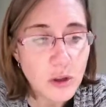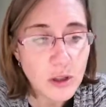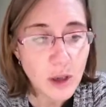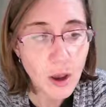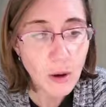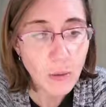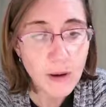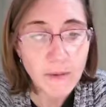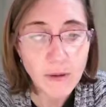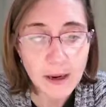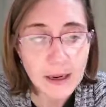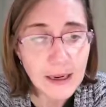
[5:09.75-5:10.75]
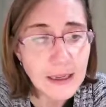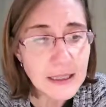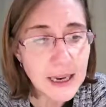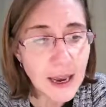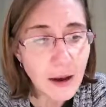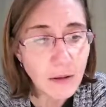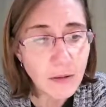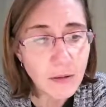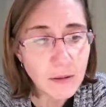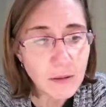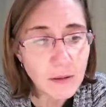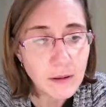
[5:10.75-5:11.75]
So we've written it
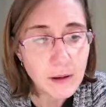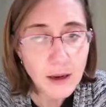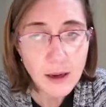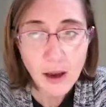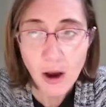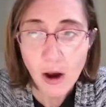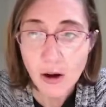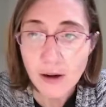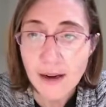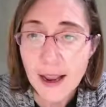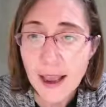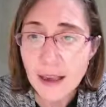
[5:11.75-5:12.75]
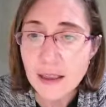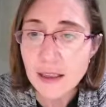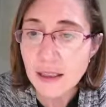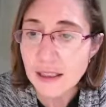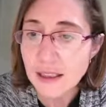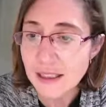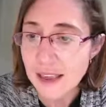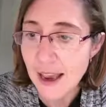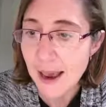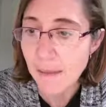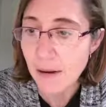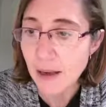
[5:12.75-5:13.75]
down. Our next
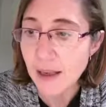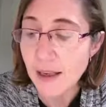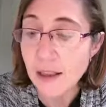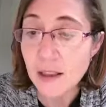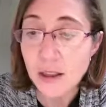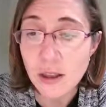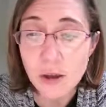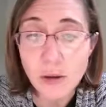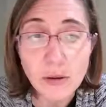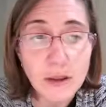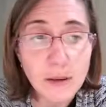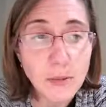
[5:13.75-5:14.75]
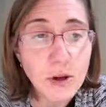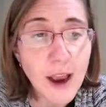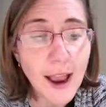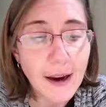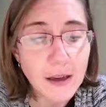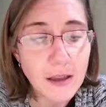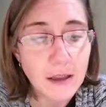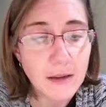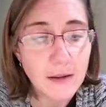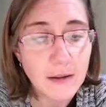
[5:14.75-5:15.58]
step is to subtract.